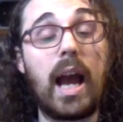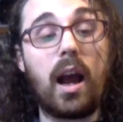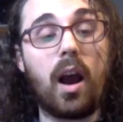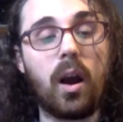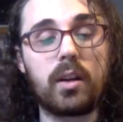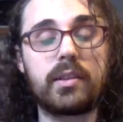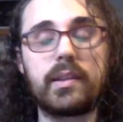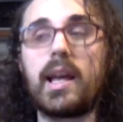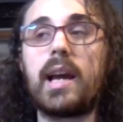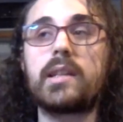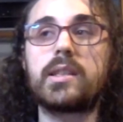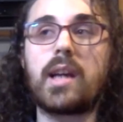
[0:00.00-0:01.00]

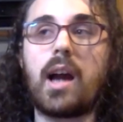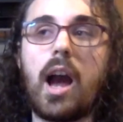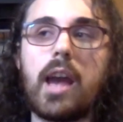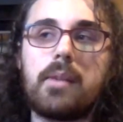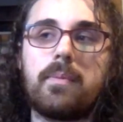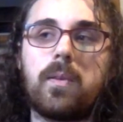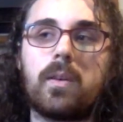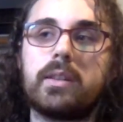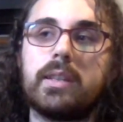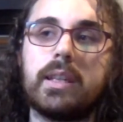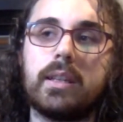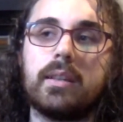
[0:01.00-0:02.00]
r/I am
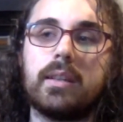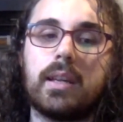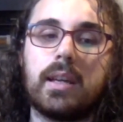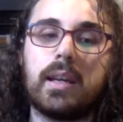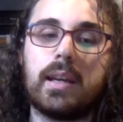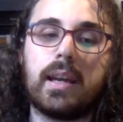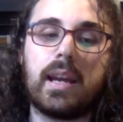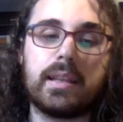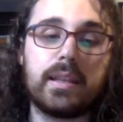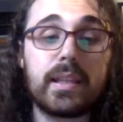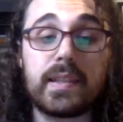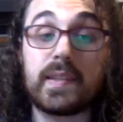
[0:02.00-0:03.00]
14,
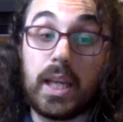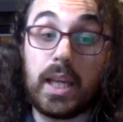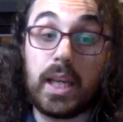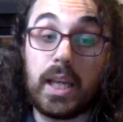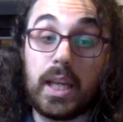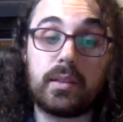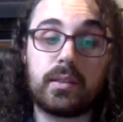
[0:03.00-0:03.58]
and this is deep.